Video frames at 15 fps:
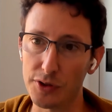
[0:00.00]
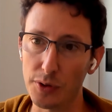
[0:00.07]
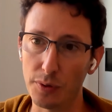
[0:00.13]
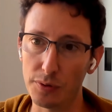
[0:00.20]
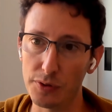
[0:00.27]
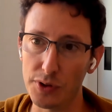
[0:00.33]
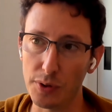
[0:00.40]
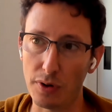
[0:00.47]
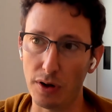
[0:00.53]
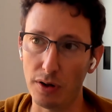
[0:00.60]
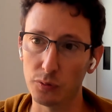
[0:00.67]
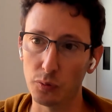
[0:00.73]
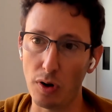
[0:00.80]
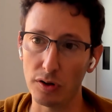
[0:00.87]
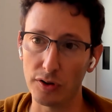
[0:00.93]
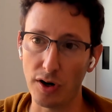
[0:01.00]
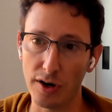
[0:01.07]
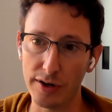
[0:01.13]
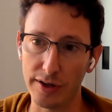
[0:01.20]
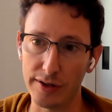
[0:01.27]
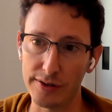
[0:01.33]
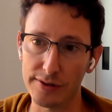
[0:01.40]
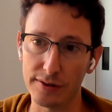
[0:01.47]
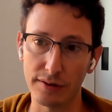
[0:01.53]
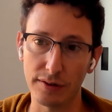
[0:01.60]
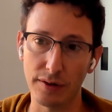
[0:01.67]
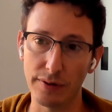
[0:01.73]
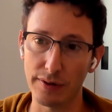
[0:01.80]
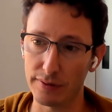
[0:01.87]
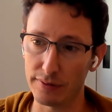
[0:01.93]
so-called walled gardens. And
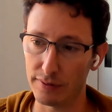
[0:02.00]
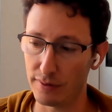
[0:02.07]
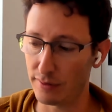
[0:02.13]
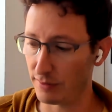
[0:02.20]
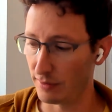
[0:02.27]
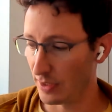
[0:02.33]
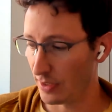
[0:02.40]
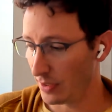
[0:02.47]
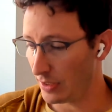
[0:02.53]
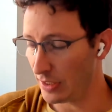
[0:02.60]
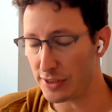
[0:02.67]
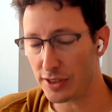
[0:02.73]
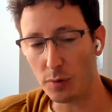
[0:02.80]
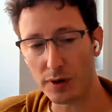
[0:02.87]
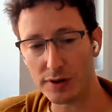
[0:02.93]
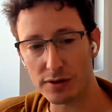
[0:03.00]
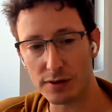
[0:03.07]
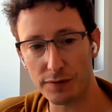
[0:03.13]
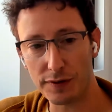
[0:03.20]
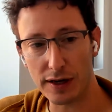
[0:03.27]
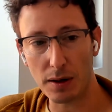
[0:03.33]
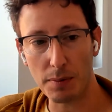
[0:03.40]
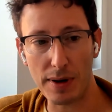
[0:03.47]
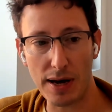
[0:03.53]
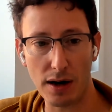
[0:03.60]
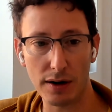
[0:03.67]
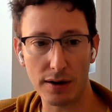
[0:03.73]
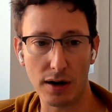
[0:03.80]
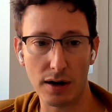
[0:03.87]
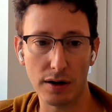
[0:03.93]
the easy ones to think
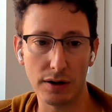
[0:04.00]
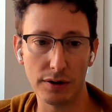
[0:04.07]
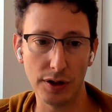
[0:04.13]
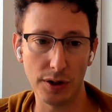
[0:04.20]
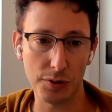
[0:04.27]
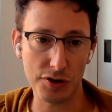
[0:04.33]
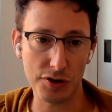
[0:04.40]
about are